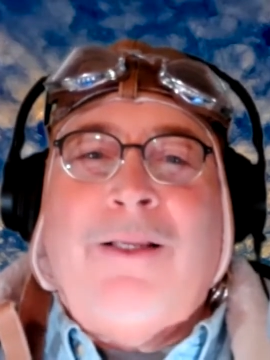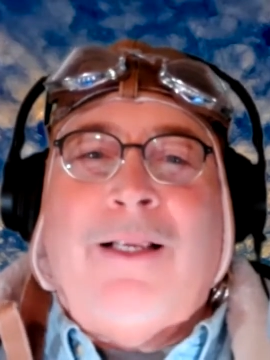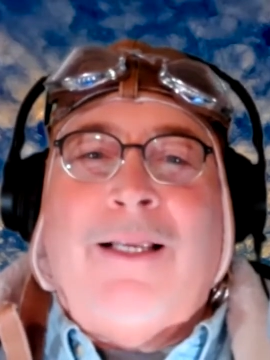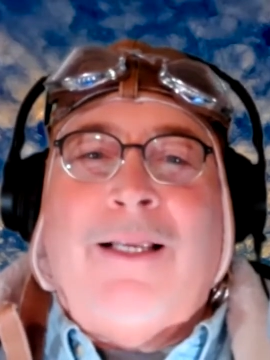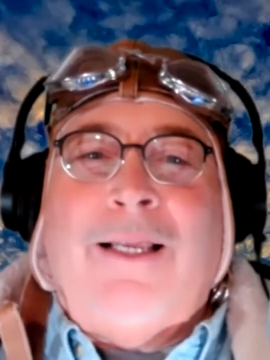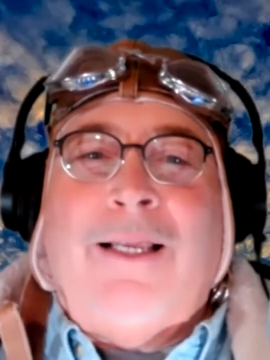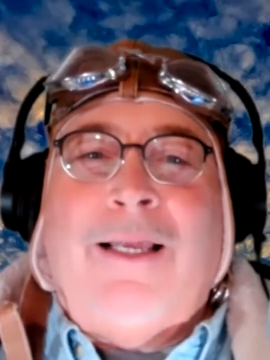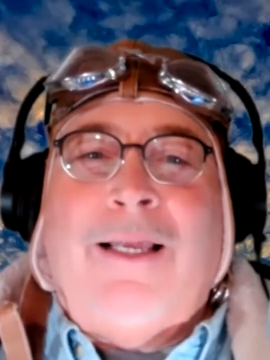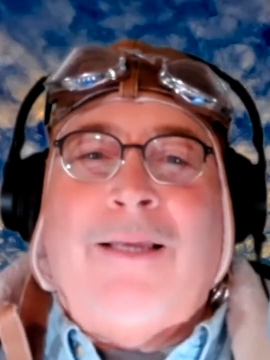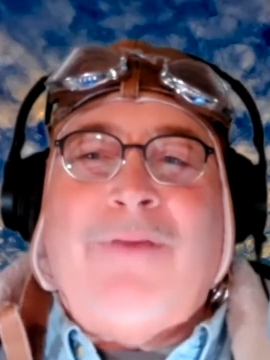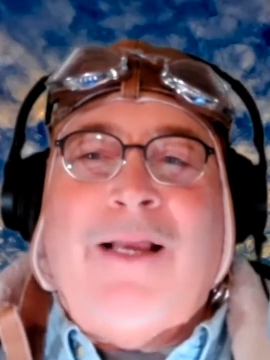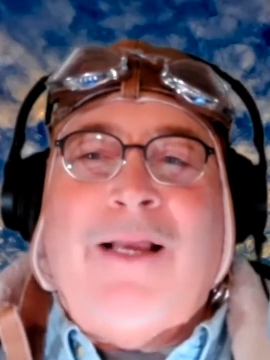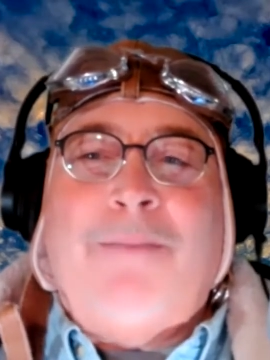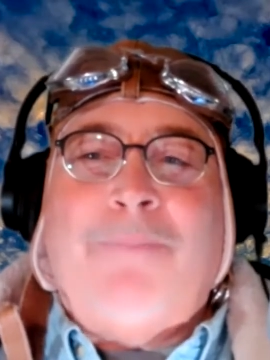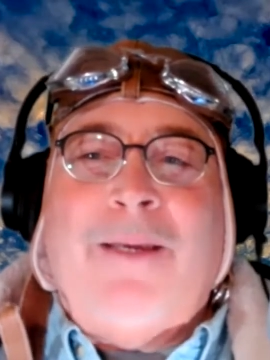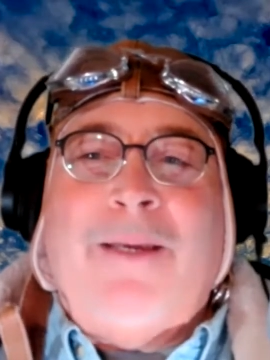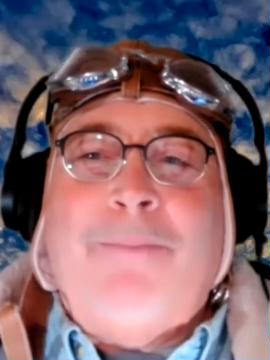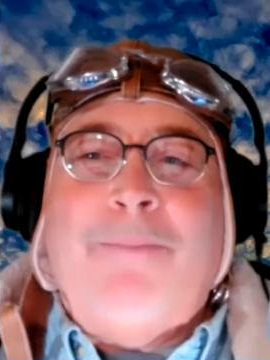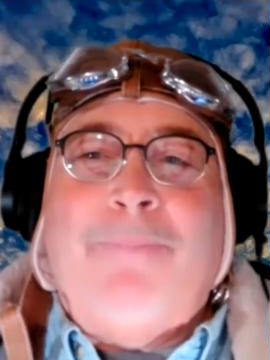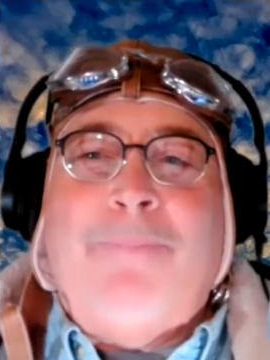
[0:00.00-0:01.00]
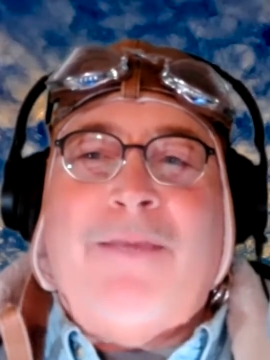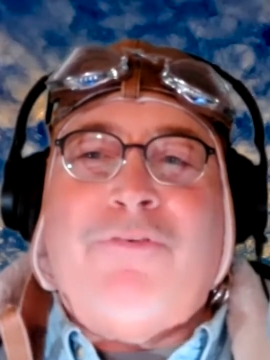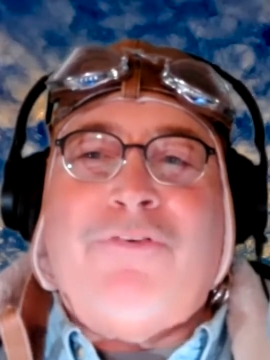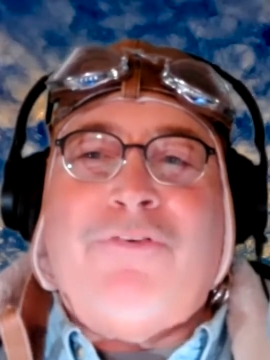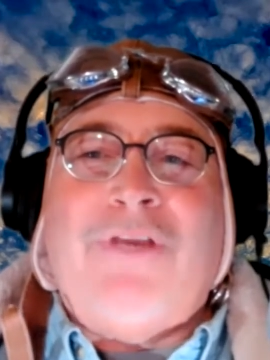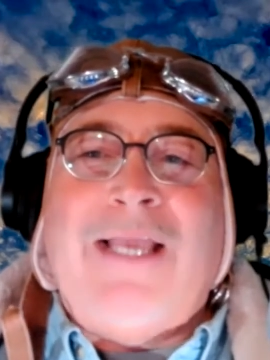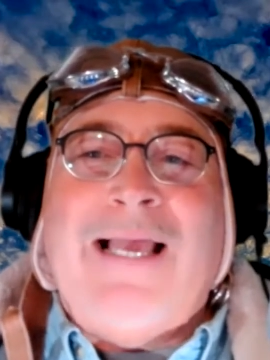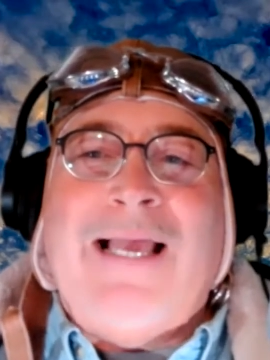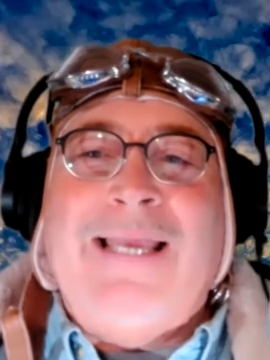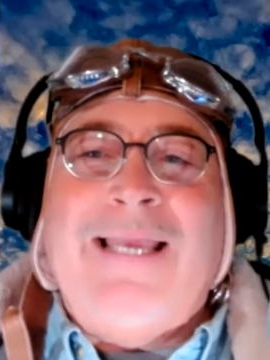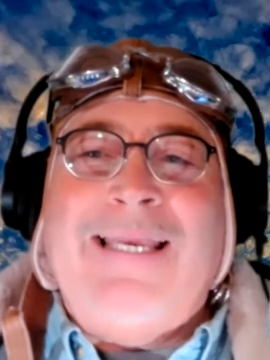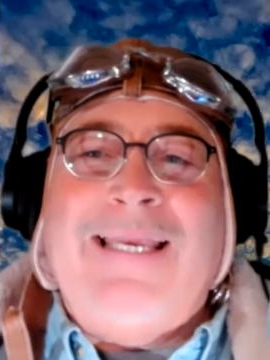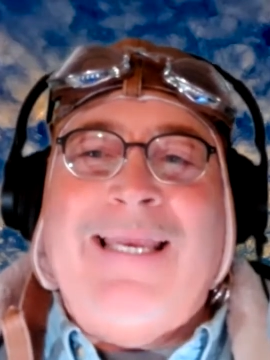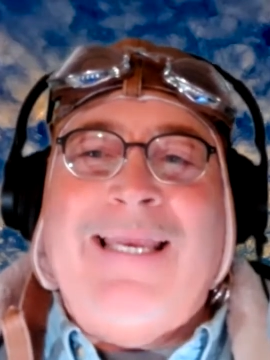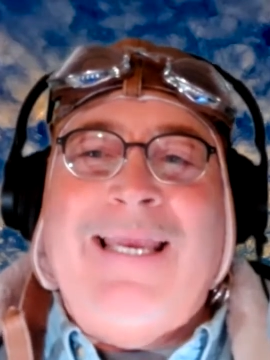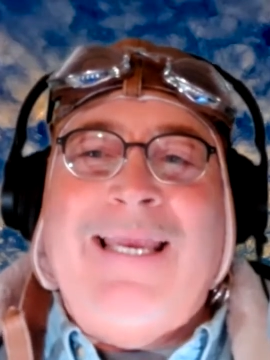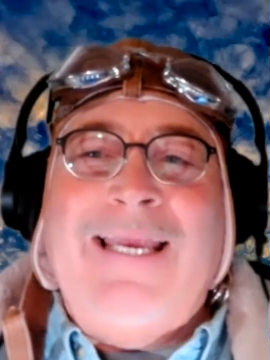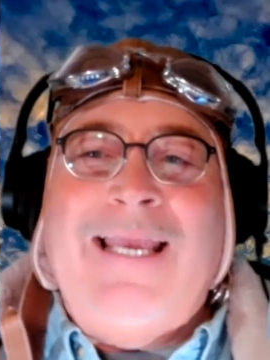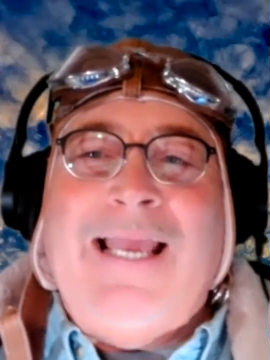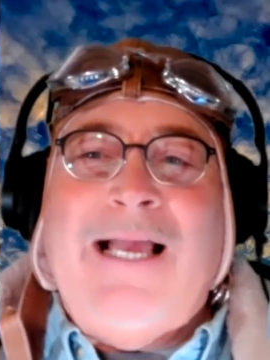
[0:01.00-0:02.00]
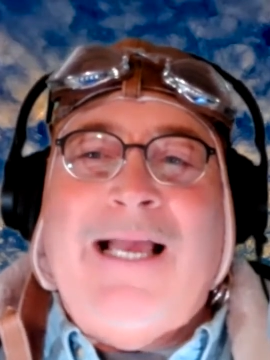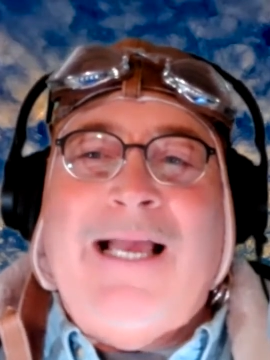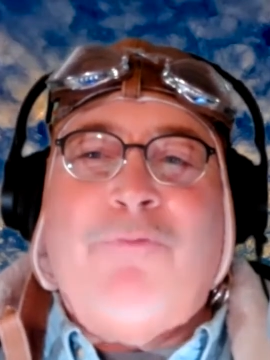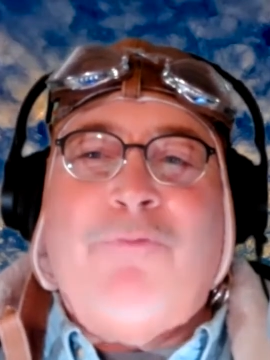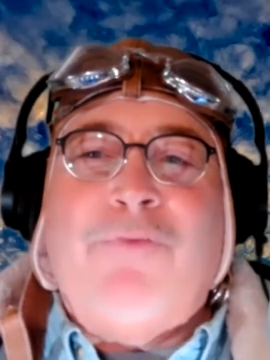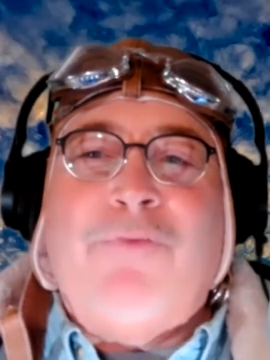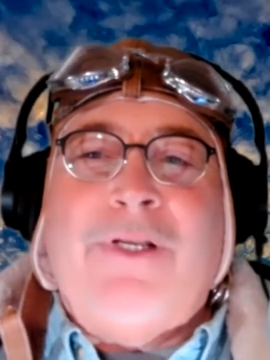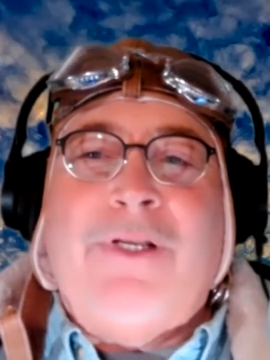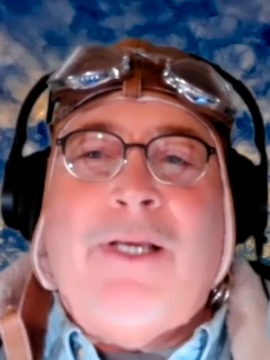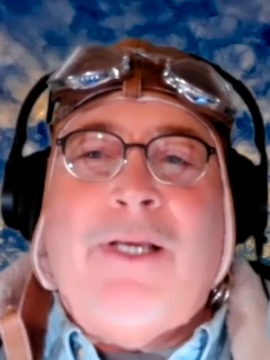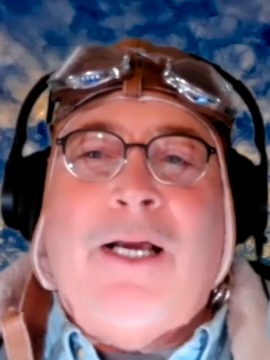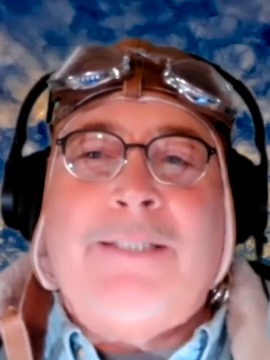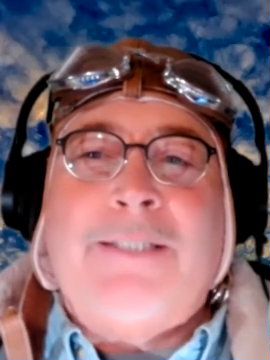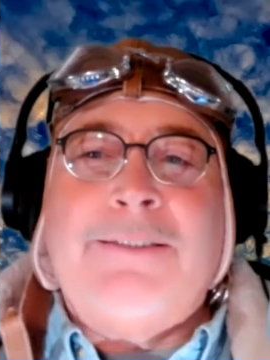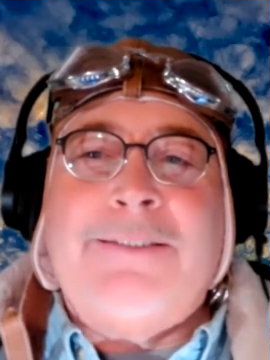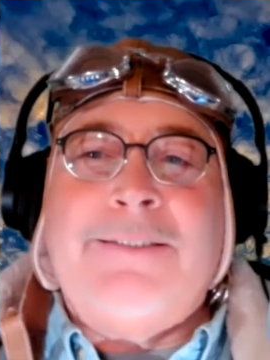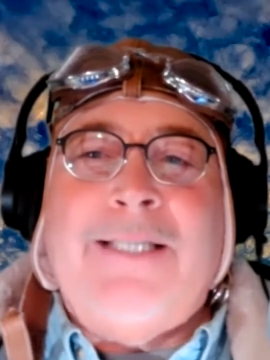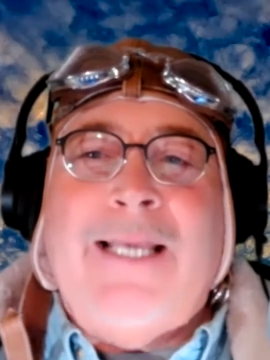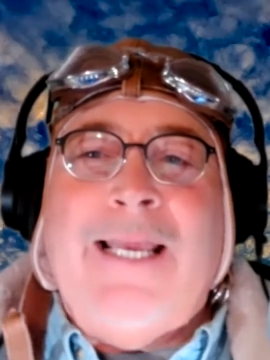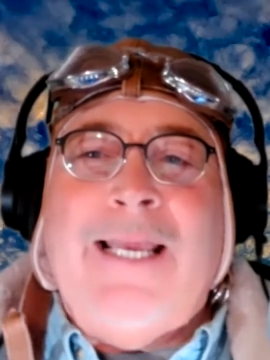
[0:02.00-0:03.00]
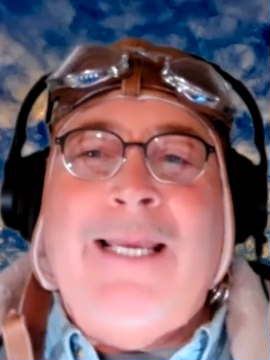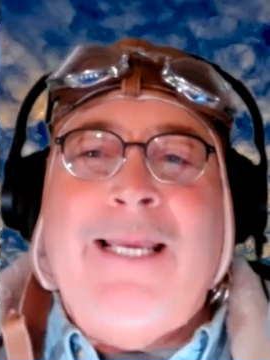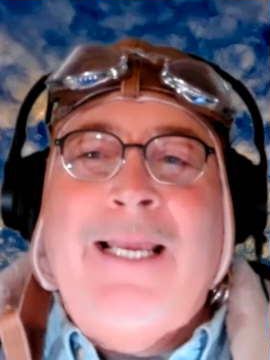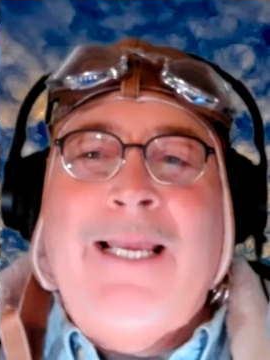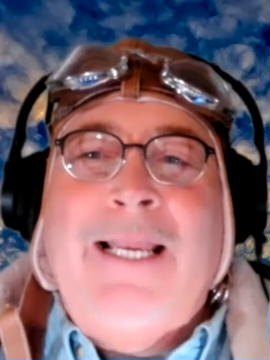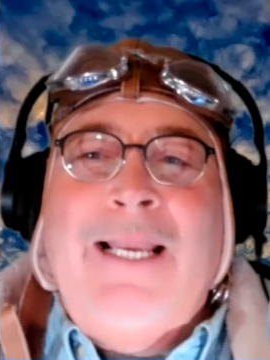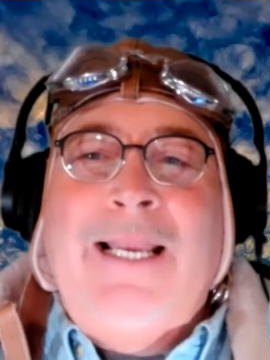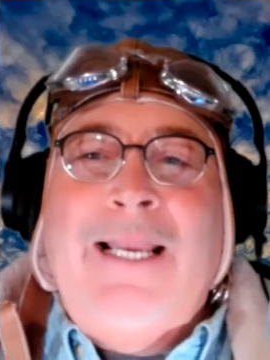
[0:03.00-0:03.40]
I, have got my best Sky King outfit on today,